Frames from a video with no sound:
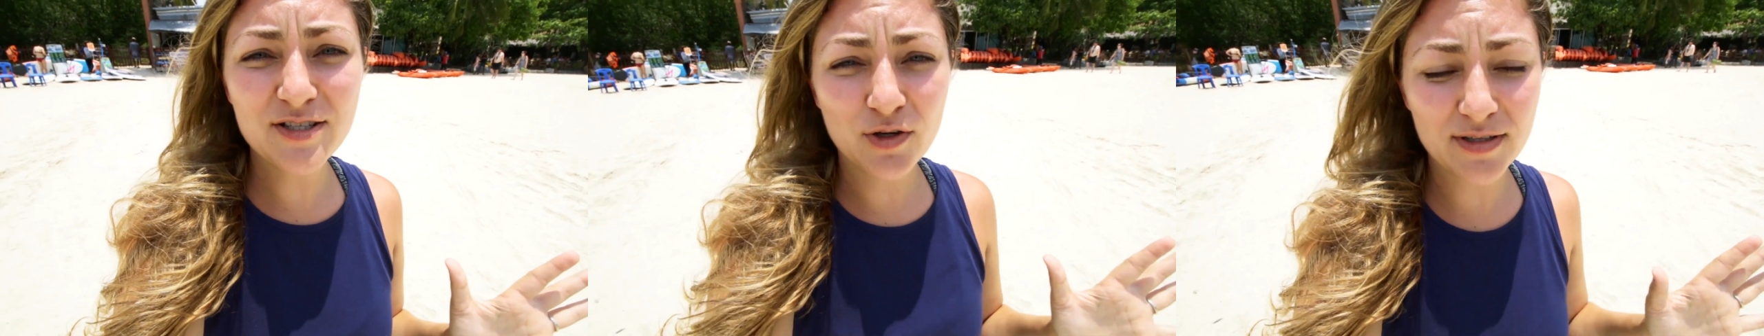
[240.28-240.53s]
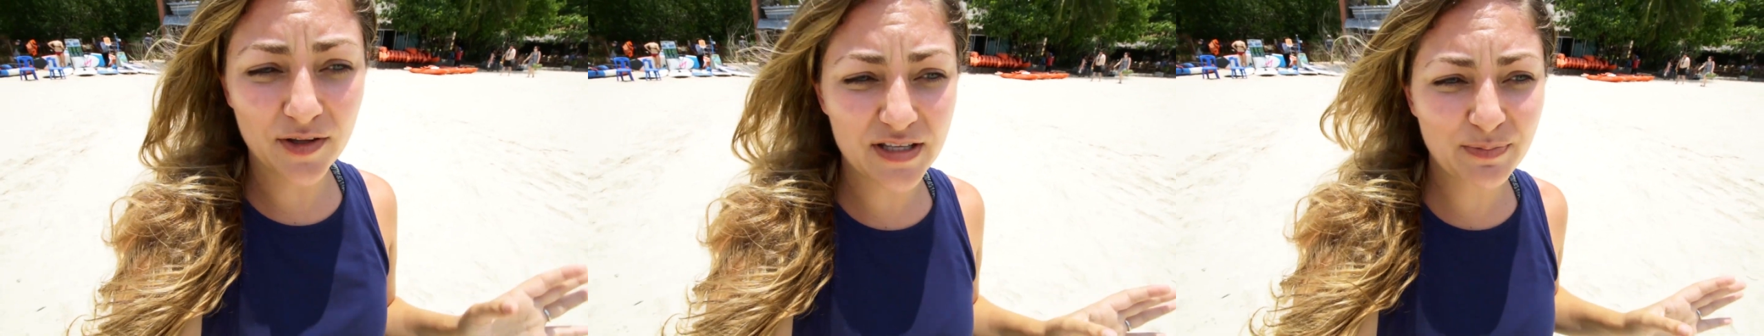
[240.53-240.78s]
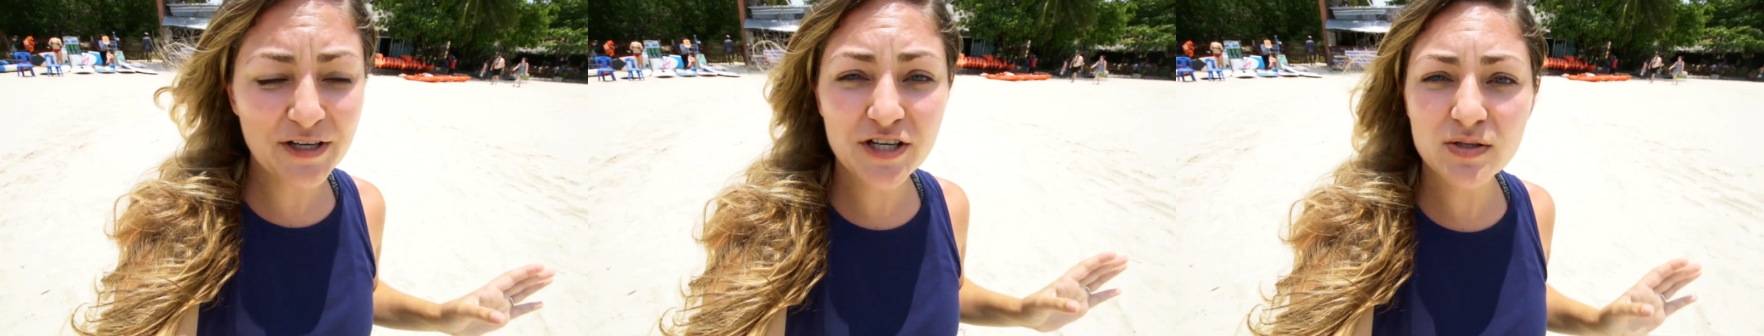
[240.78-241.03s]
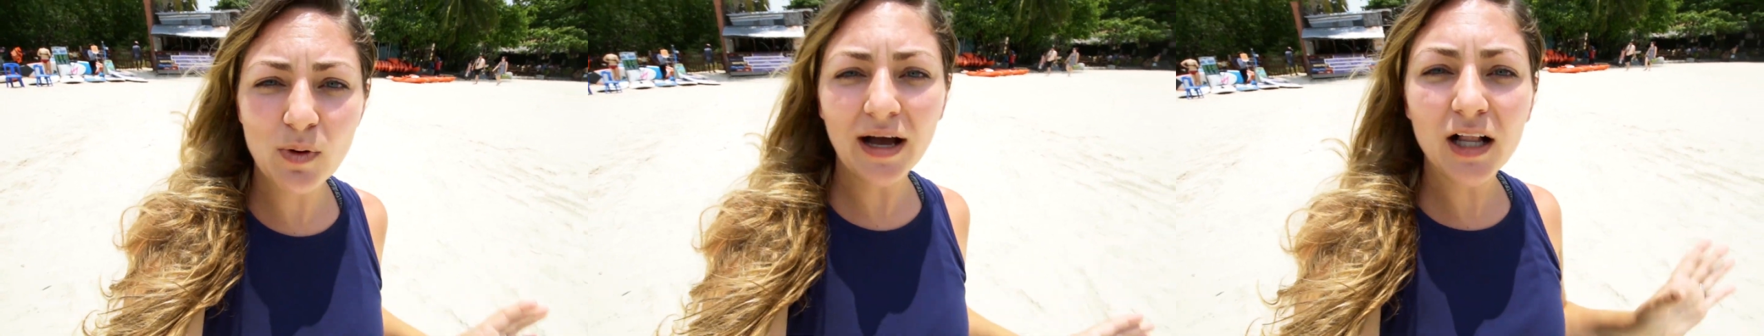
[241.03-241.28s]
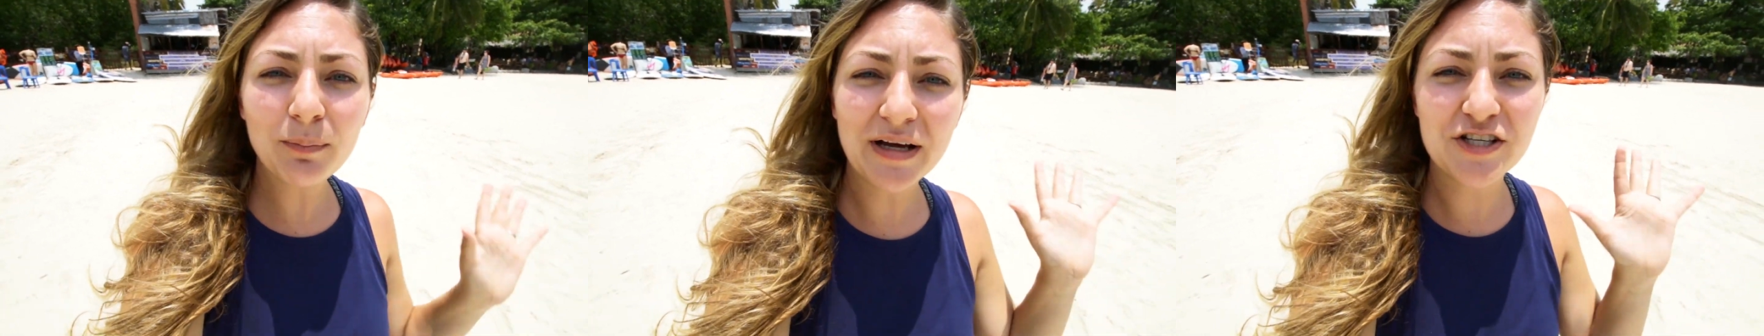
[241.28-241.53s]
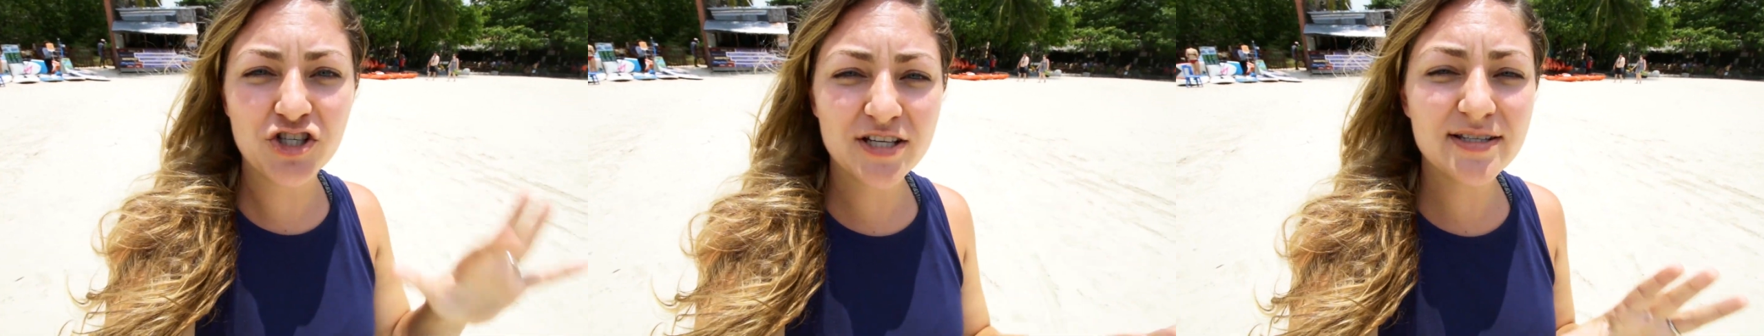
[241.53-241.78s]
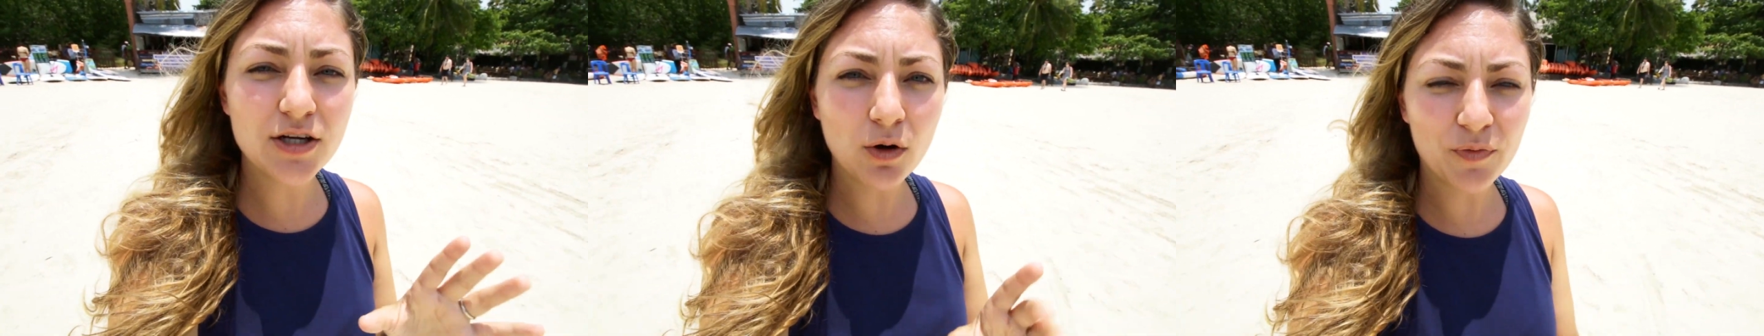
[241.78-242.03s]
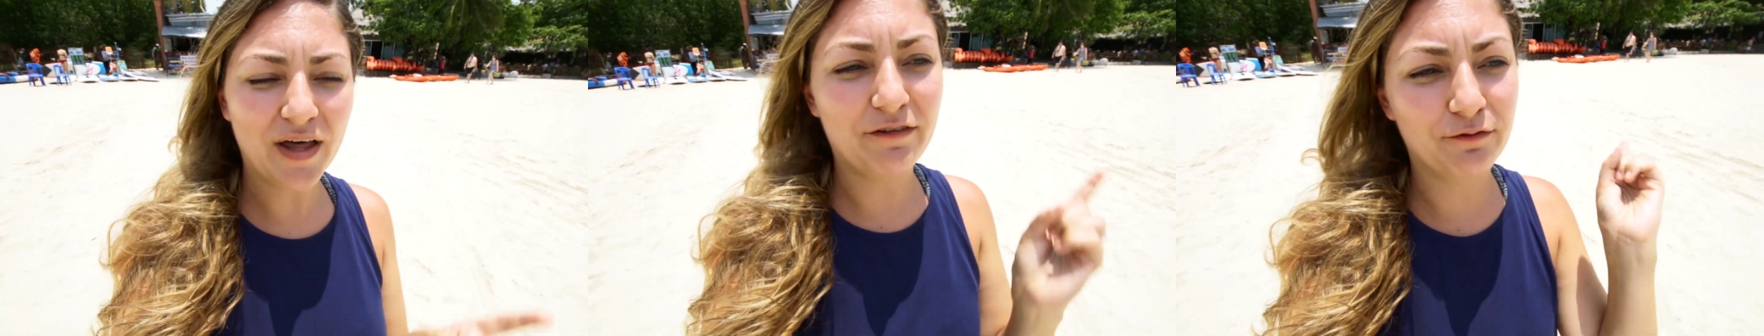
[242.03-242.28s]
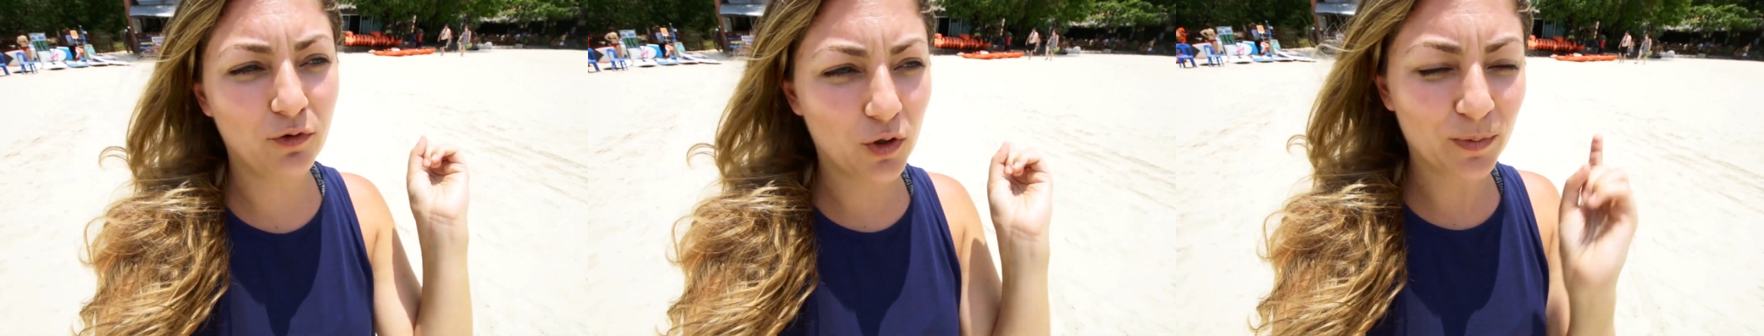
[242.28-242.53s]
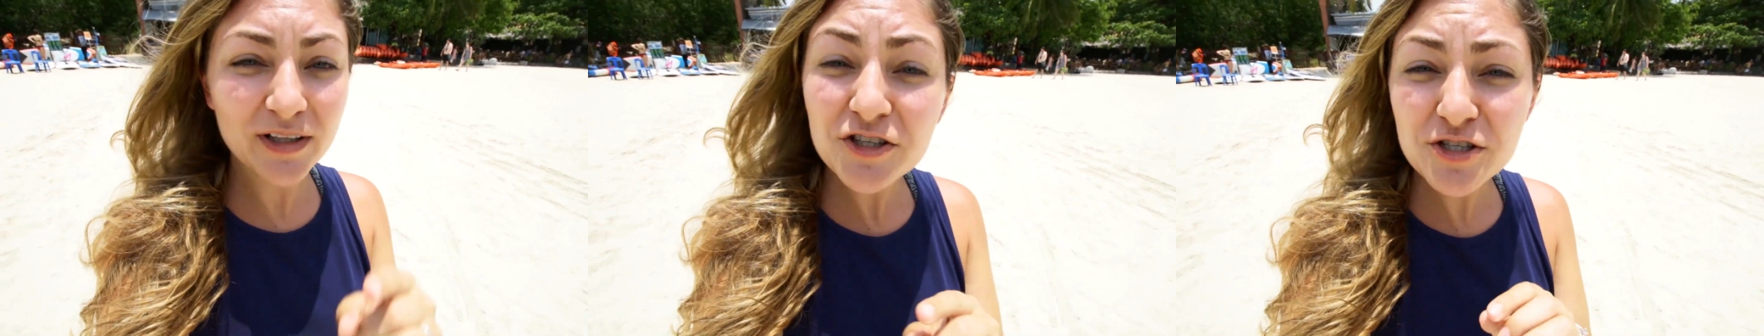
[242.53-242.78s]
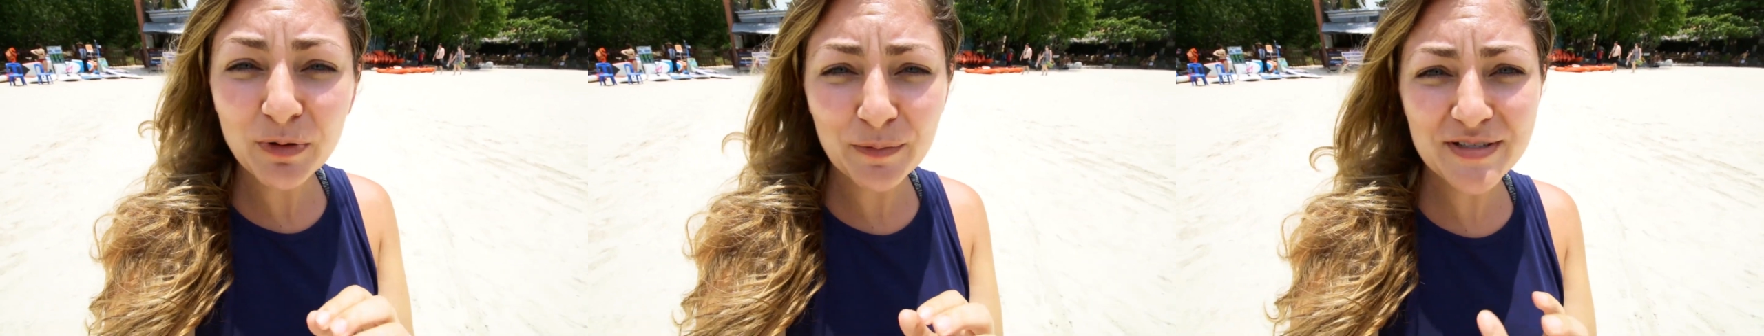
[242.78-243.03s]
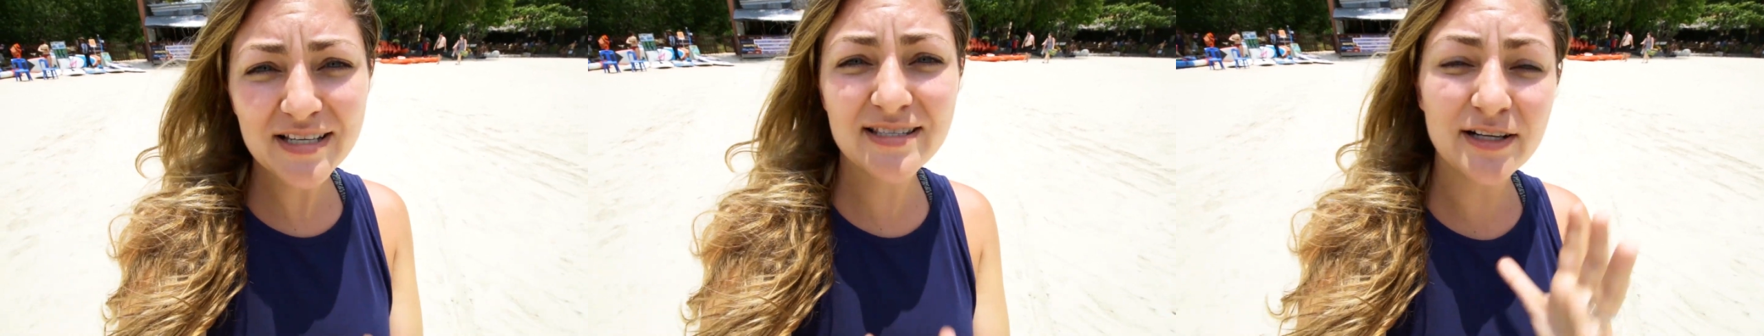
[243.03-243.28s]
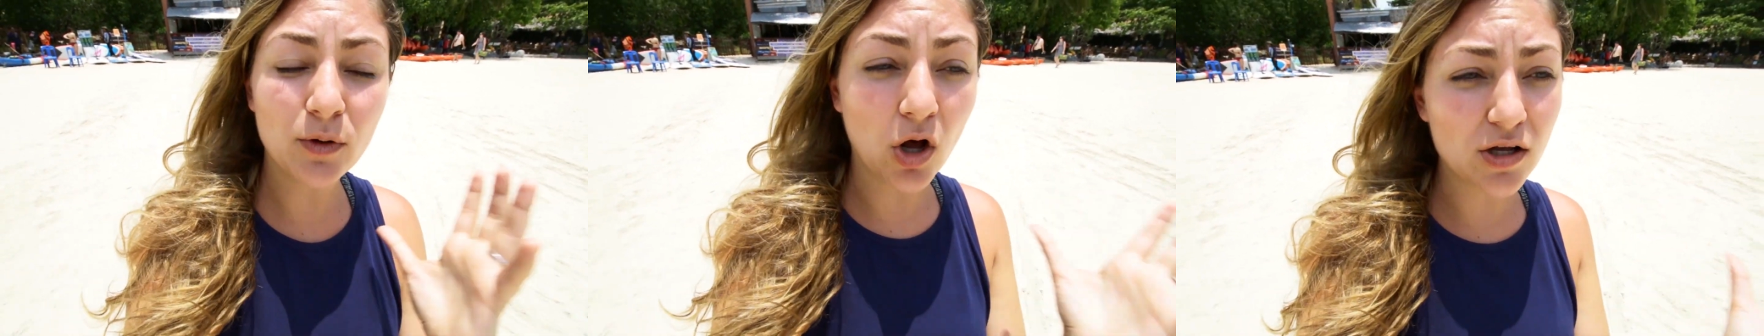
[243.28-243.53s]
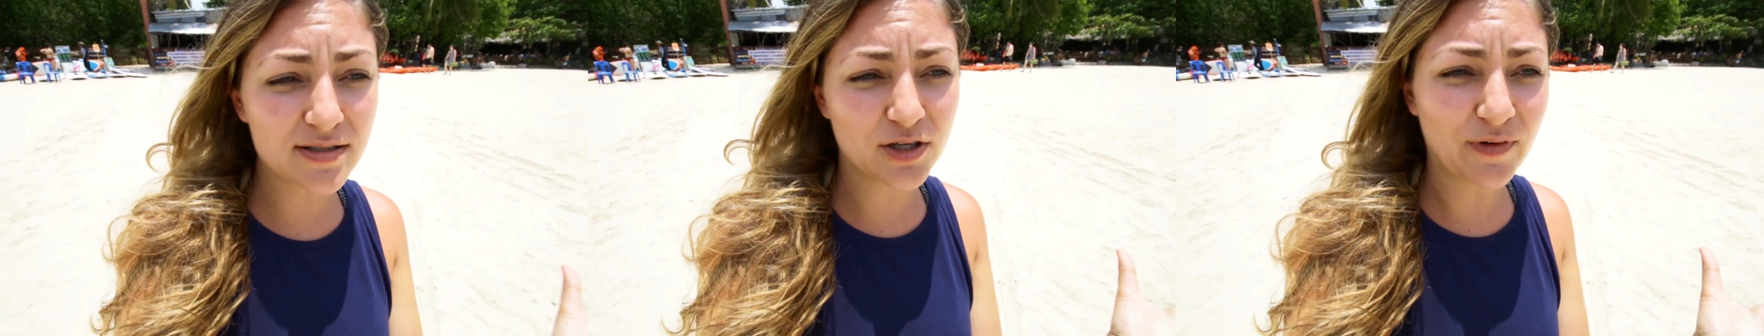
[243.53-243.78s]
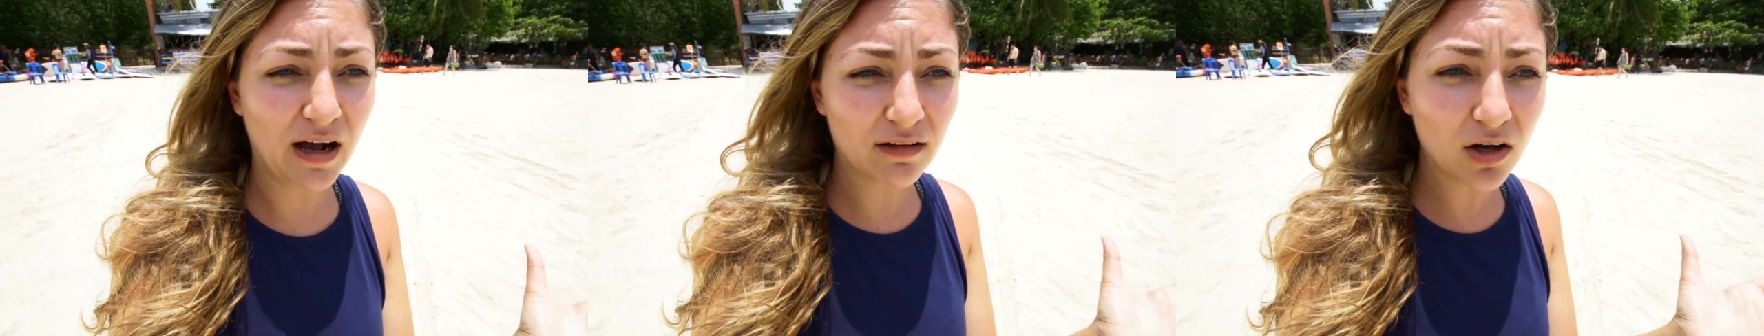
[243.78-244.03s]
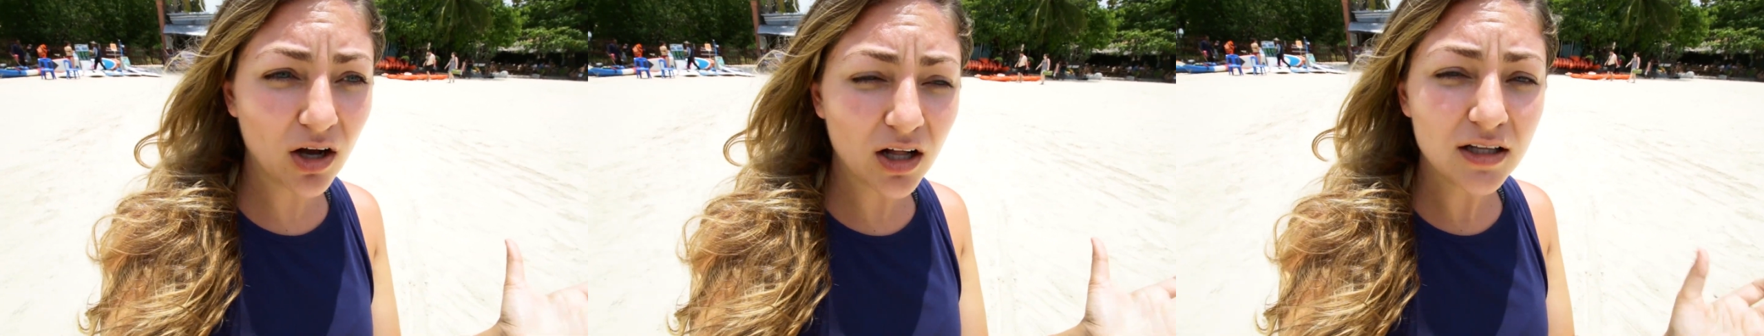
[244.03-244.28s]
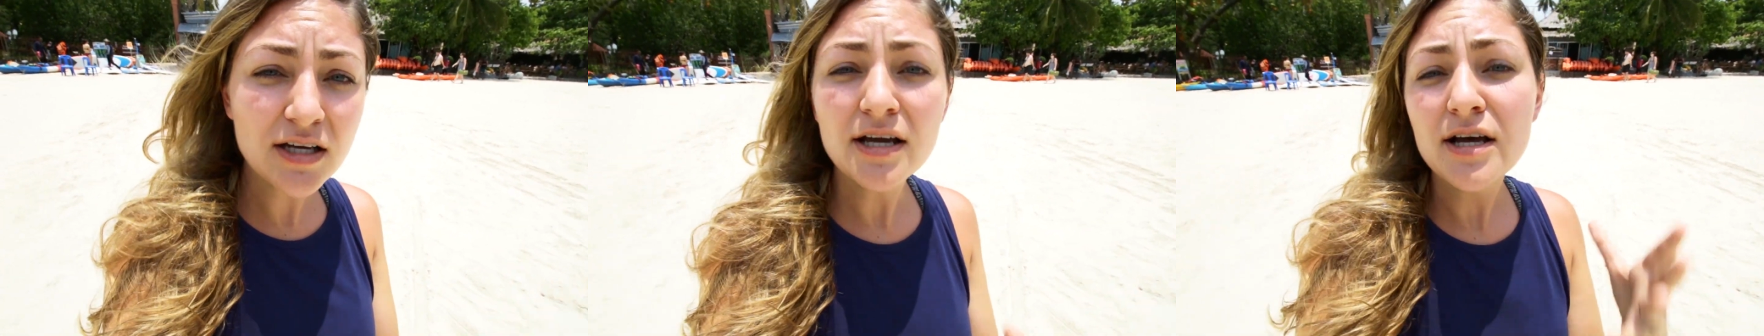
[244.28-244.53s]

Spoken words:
restaurants on this beach as well, but just note that for religious purposes, they don't all serve alcohol.